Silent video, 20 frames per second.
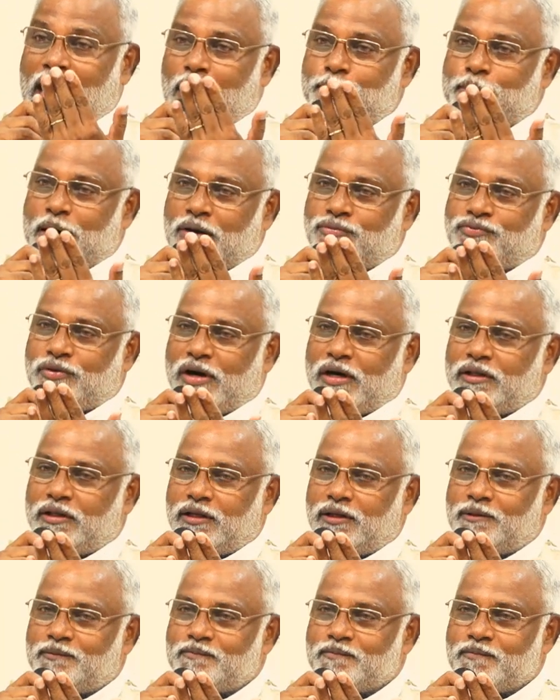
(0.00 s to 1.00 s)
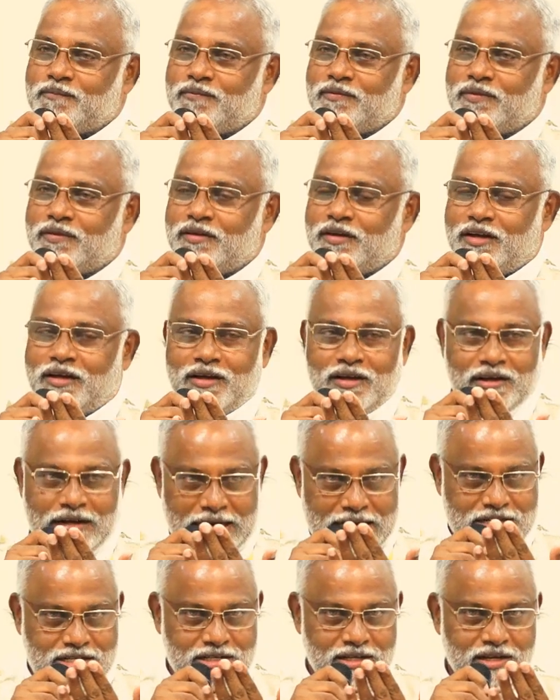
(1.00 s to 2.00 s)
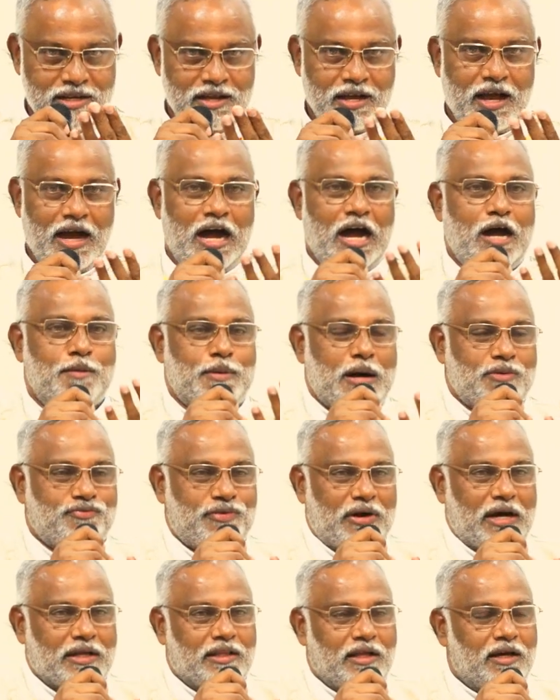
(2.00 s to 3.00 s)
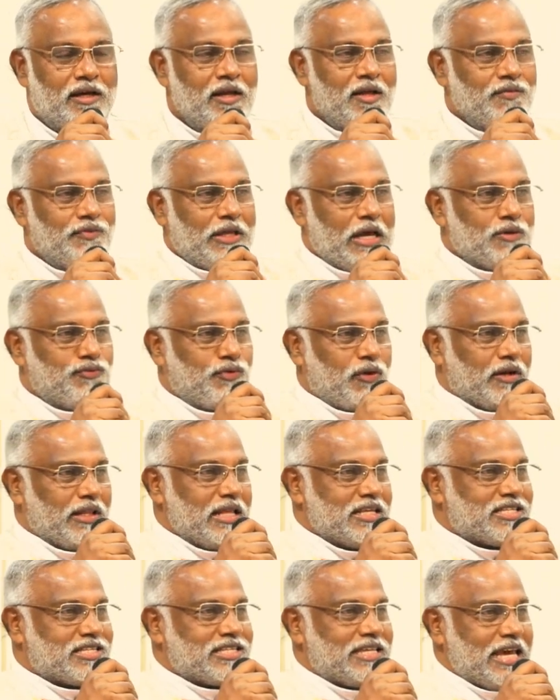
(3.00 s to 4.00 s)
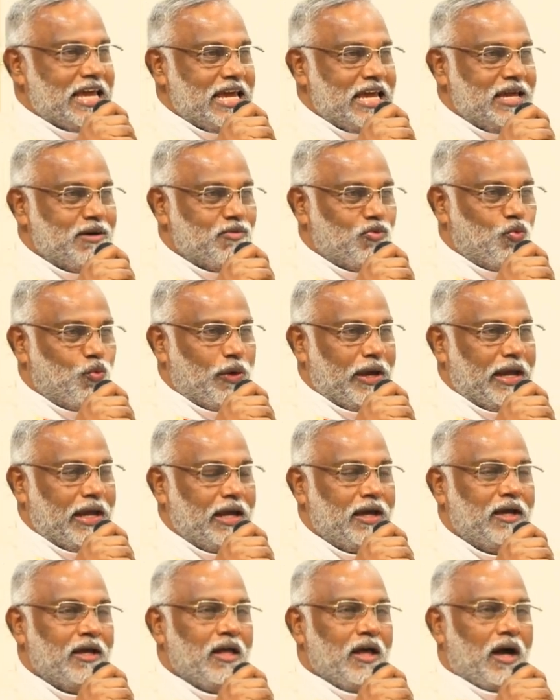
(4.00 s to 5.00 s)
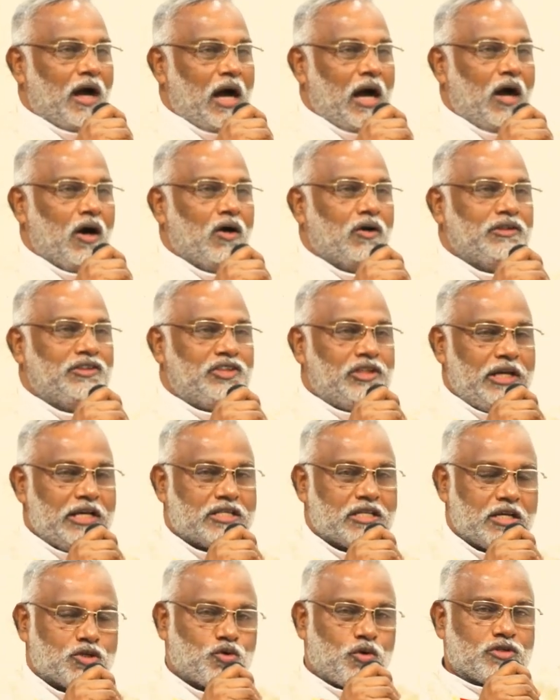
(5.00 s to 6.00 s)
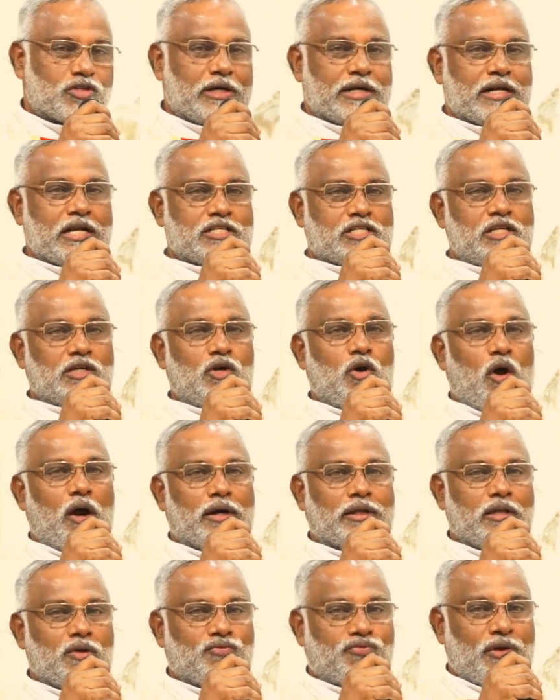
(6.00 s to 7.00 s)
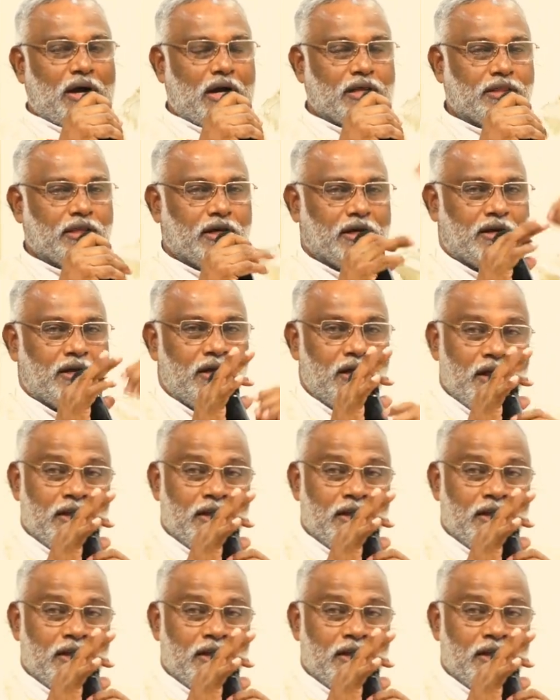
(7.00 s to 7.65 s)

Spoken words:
Abba Father. Right? Abba Father. Therefore, the same way how Jesus was addressing God the Father,